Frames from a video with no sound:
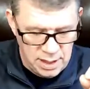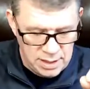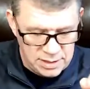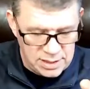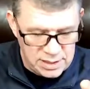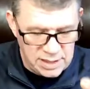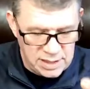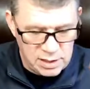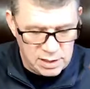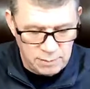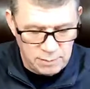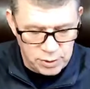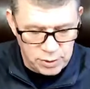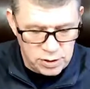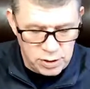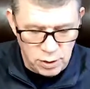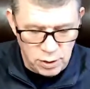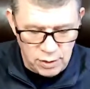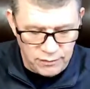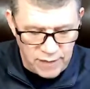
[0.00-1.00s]
Says the
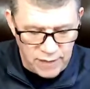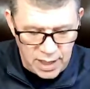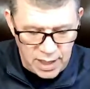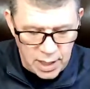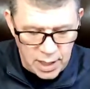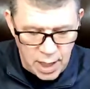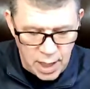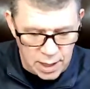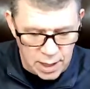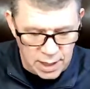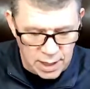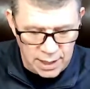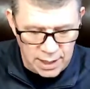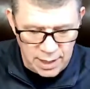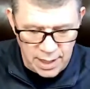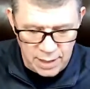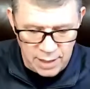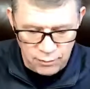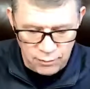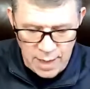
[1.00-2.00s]
pursuit of any
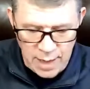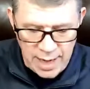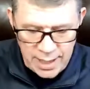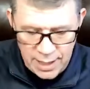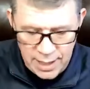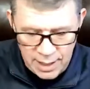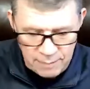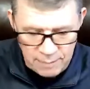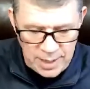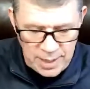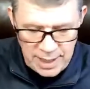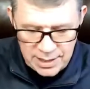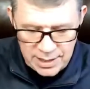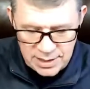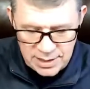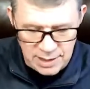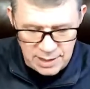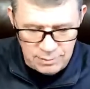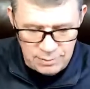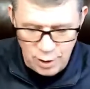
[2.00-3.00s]
calling in writing,
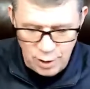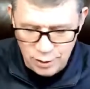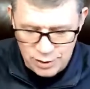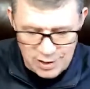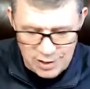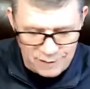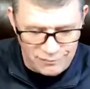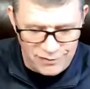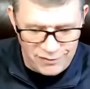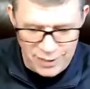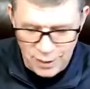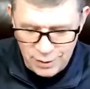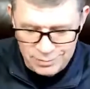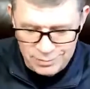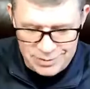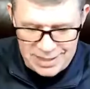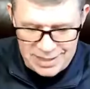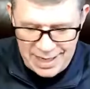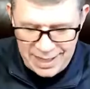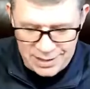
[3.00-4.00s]
painting, music,
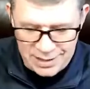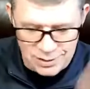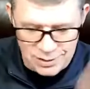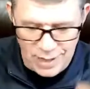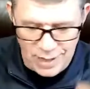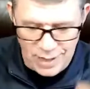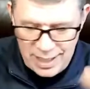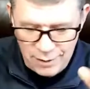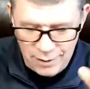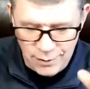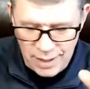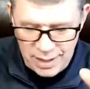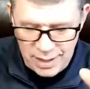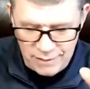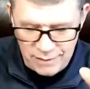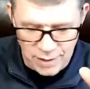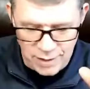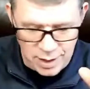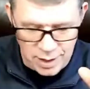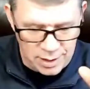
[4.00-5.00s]
film, dance, or any
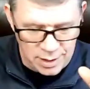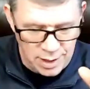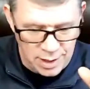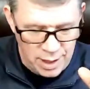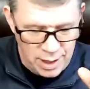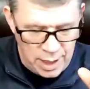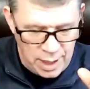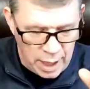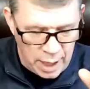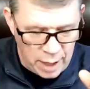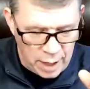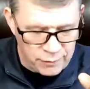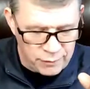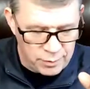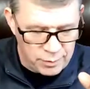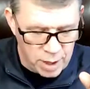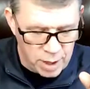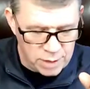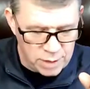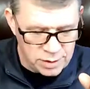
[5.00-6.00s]
creative art however
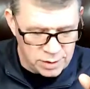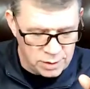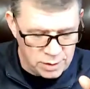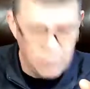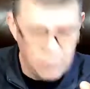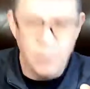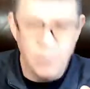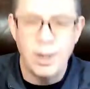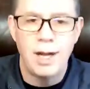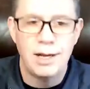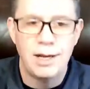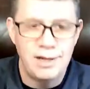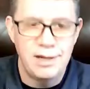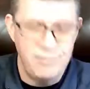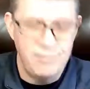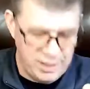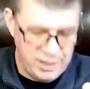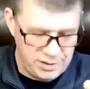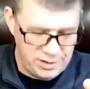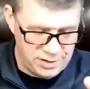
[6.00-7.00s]
marginal or
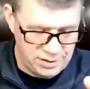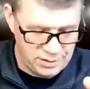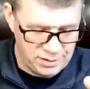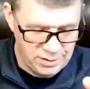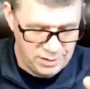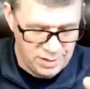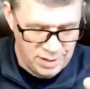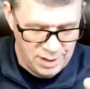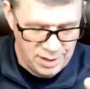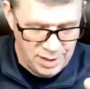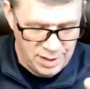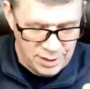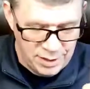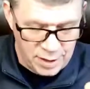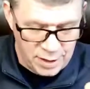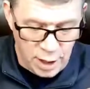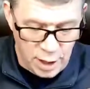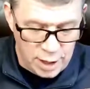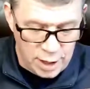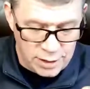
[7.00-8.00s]
unconventional,
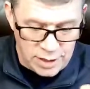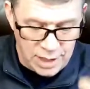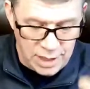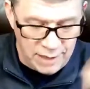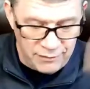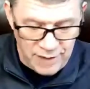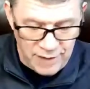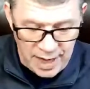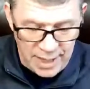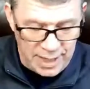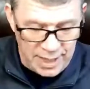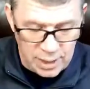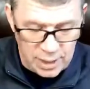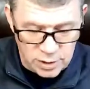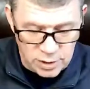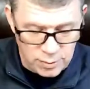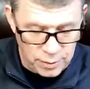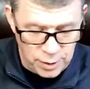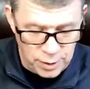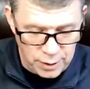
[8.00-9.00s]
the launching of any
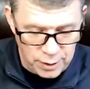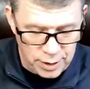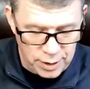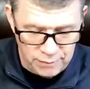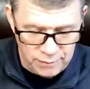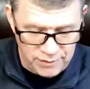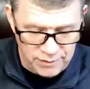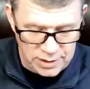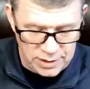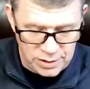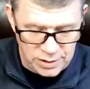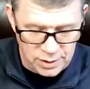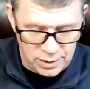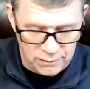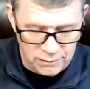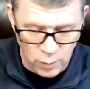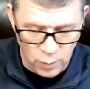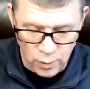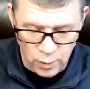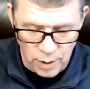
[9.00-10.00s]
entrepreneurial
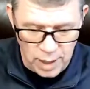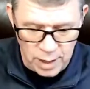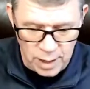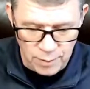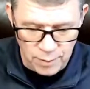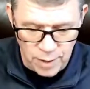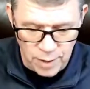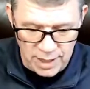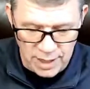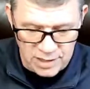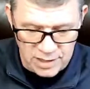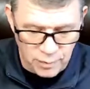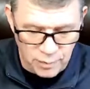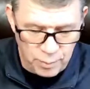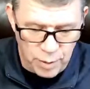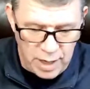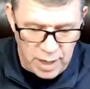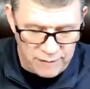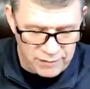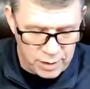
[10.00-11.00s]
venture or enterprise for
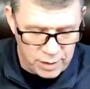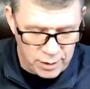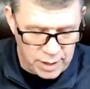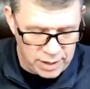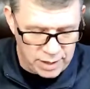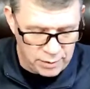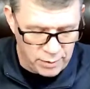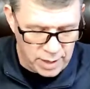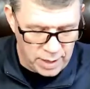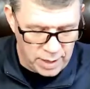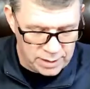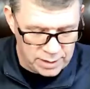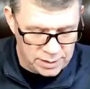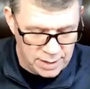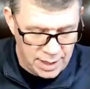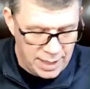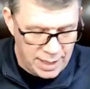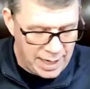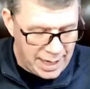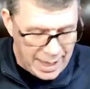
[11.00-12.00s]
profit or otherwise,
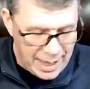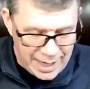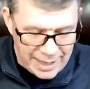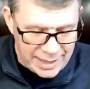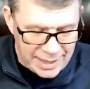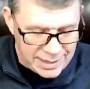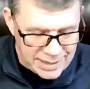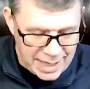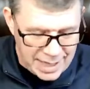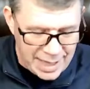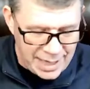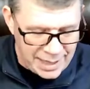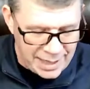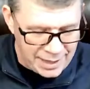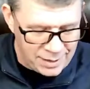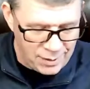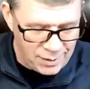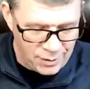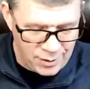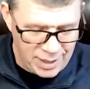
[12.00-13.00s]
any
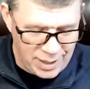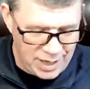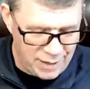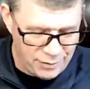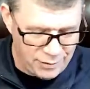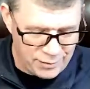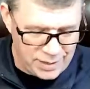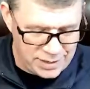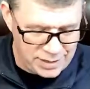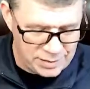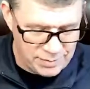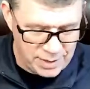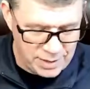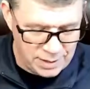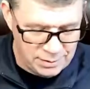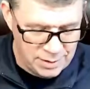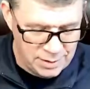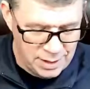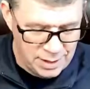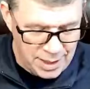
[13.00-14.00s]
diet or health
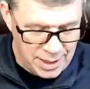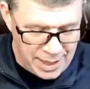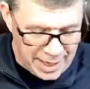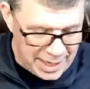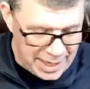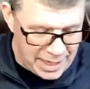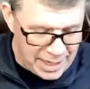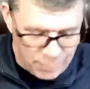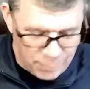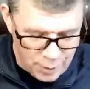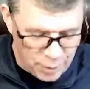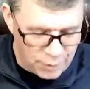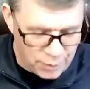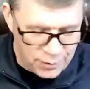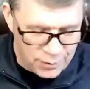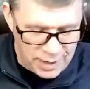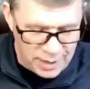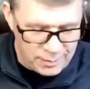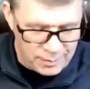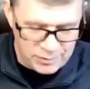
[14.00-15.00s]
regimen, any
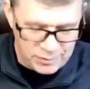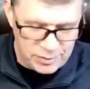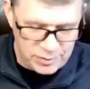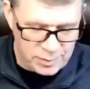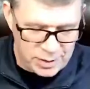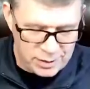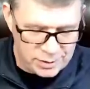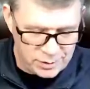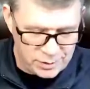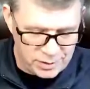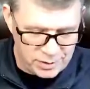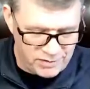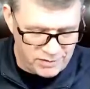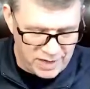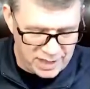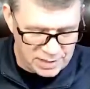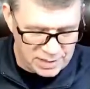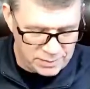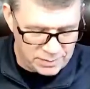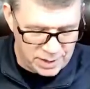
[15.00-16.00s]
program of spiritual
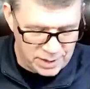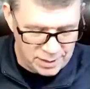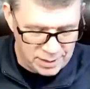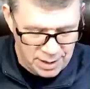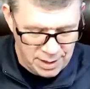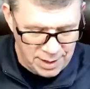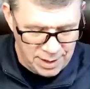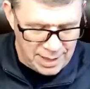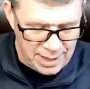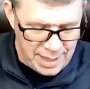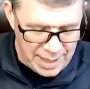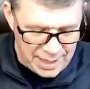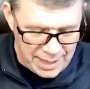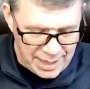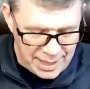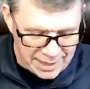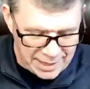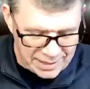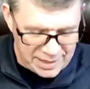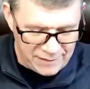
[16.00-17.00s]
advancement,
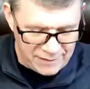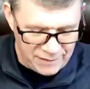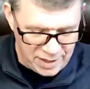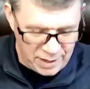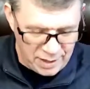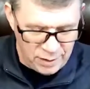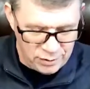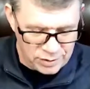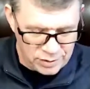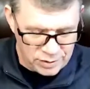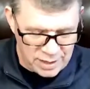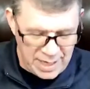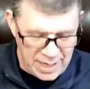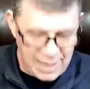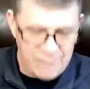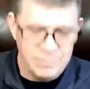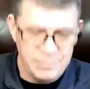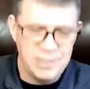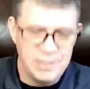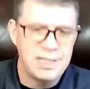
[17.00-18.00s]
any activity whose
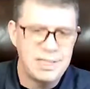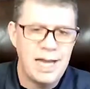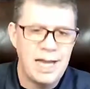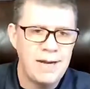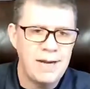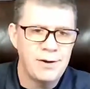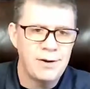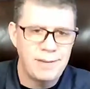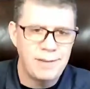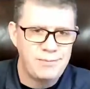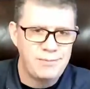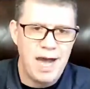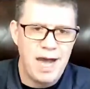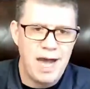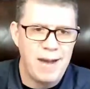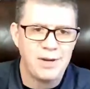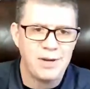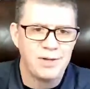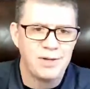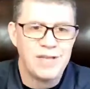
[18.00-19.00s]
aim is tighter
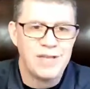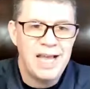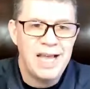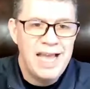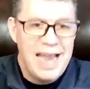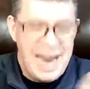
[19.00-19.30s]
abdominals.